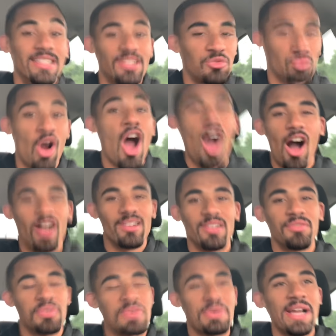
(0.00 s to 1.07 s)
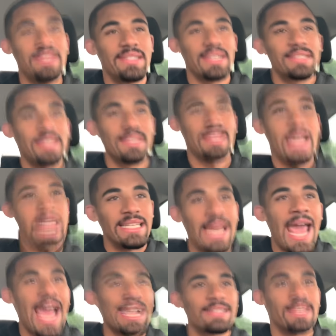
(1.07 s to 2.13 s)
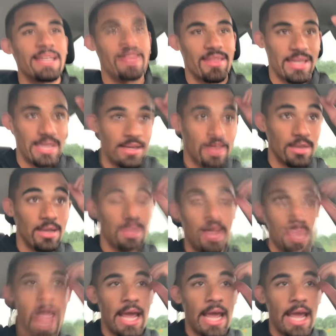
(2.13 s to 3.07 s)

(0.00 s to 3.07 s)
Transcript: Wrong. Forensics is like an acting thing.